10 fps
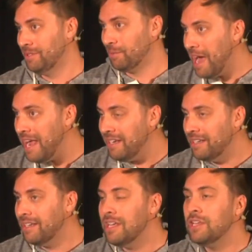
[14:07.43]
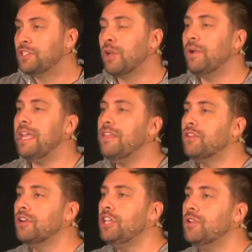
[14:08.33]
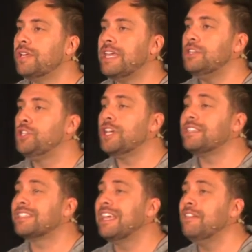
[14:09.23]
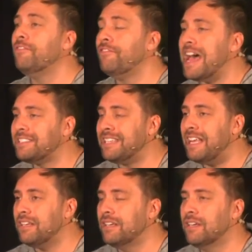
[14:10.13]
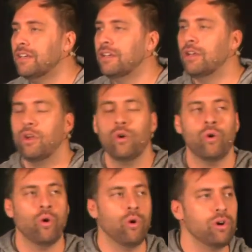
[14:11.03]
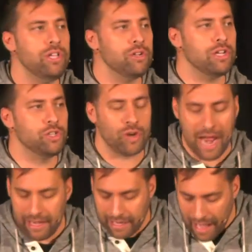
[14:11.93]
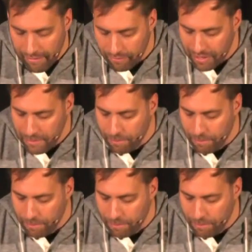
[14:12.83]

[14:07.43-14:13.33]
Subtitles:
Right? So either you can just confess it or you can try to cover it.